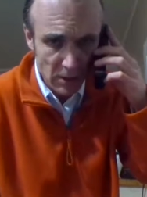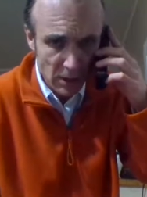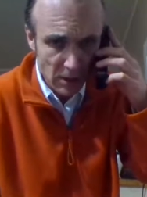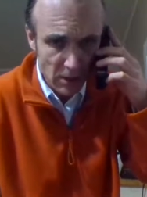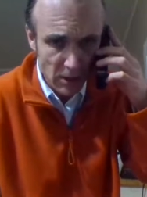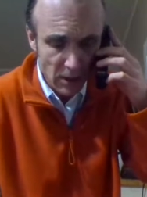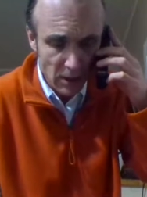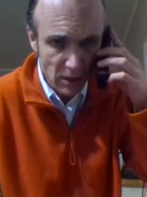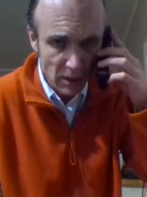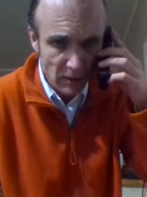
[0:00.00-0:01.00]
teaching and
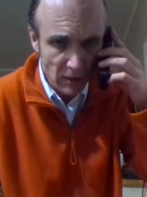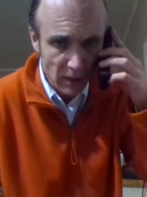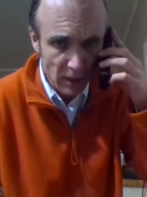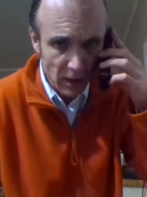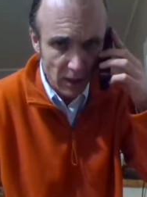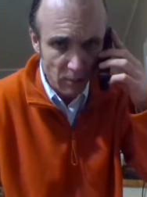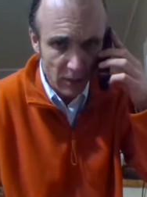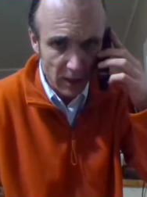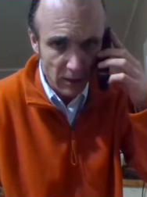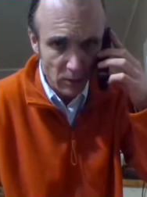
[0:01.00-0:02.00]
things like that and
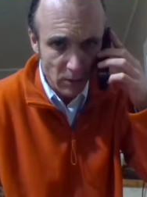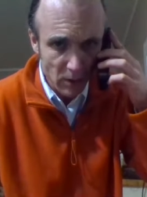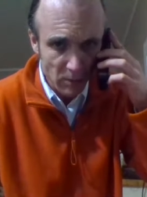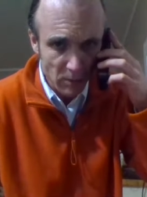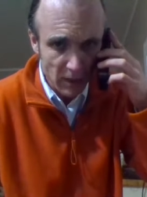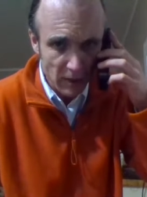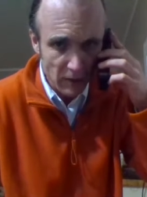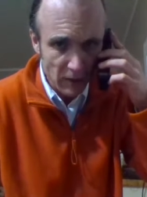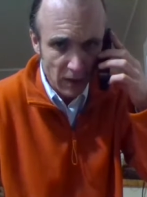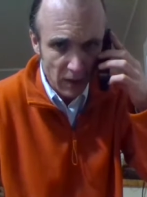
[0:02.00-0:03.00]
back to work
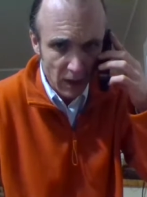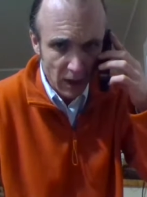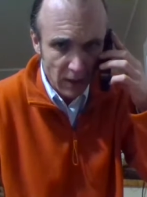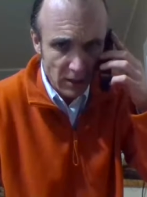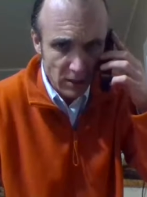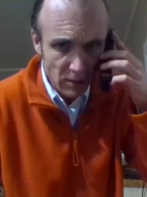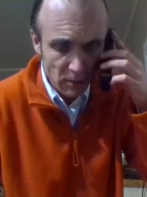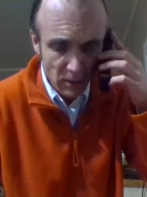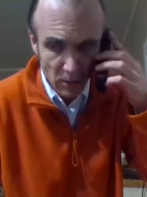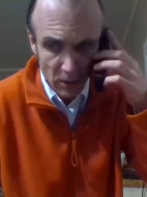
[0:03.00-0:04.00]
because I should
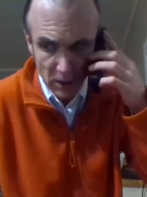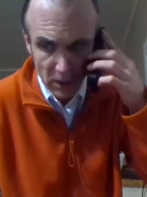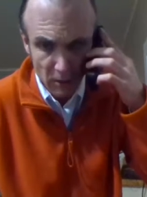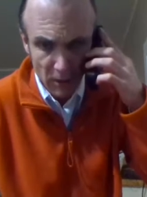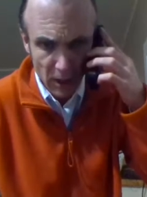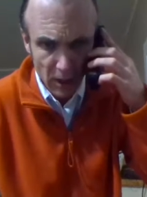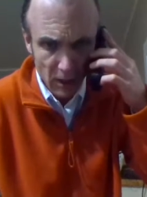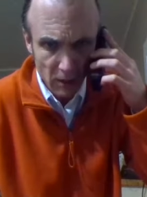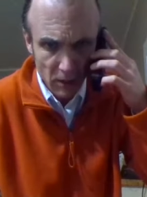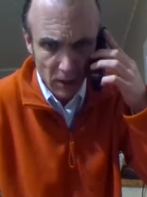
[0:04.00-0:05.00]
be working right
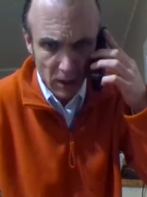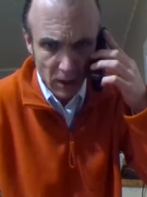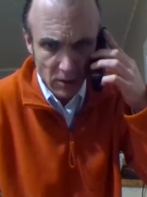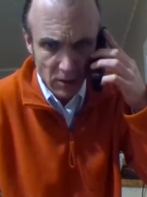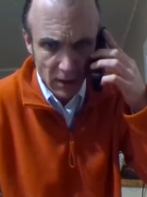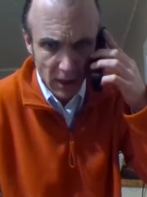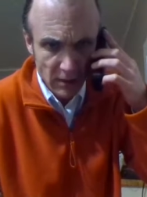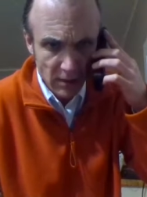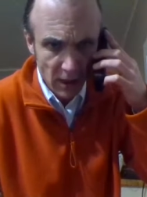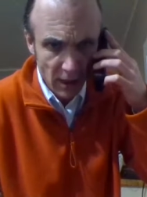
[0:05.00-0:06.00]
now. So
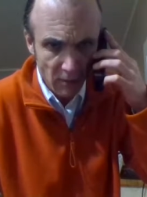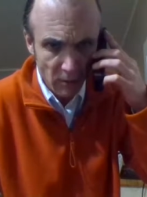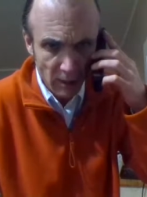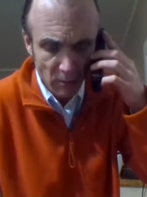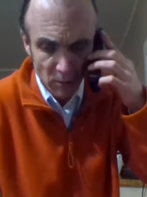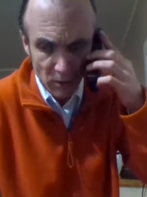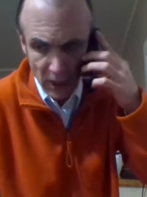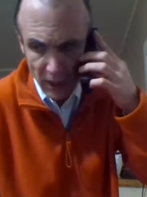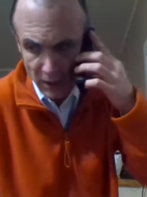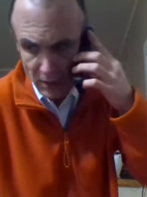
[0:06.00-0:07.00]
that's kind of my
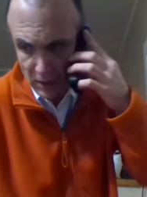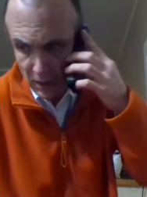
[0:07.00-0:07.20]
prayers.